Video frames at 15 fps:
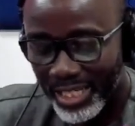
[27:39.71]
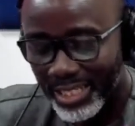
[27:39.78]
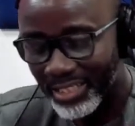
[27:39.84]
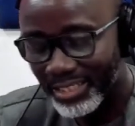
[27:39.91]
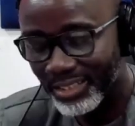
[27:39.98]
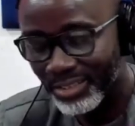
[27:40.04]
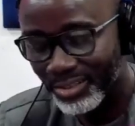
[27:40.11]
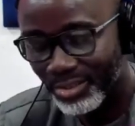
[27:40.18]

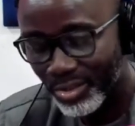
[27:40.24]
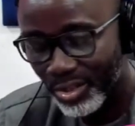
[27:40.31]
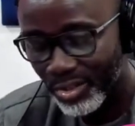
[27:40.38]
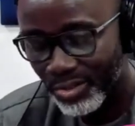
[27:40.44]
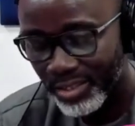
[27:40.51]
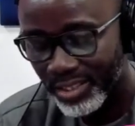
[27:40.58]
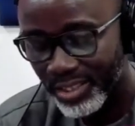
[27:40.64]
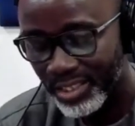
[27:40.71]
learning
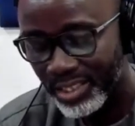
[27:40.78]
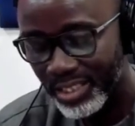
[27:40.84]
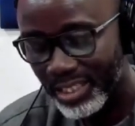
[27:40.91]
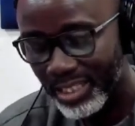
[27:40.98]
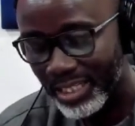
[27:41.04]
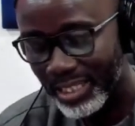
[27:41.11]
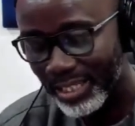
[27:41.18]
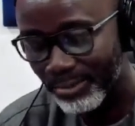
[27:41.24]
theory
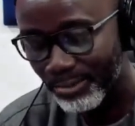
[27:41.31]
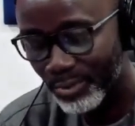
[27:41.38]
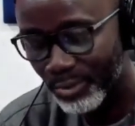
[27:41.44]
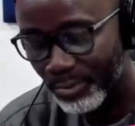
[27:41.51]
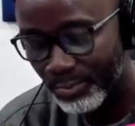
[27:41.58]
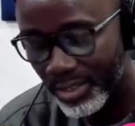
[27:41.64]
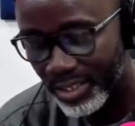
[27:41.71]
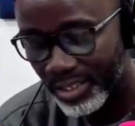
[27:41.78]
comes to
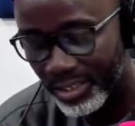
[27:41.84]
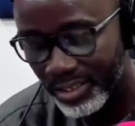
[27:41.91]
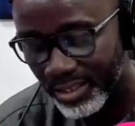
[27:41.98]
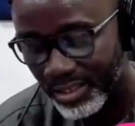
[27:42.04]
play,